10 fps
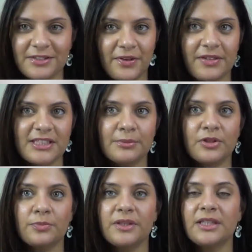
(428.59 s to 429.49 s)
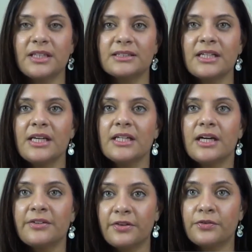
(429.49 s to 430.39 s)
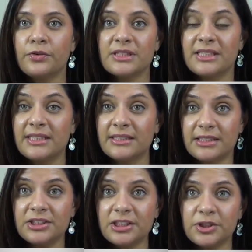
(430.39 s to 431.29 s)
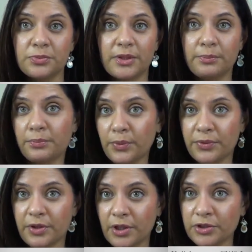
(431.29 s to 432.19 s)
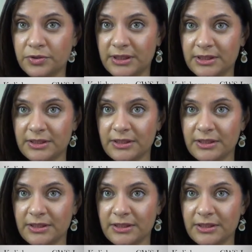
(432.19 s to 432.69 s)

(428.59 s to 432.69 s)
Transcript: it's very similar because of course the indigenous were in both countries.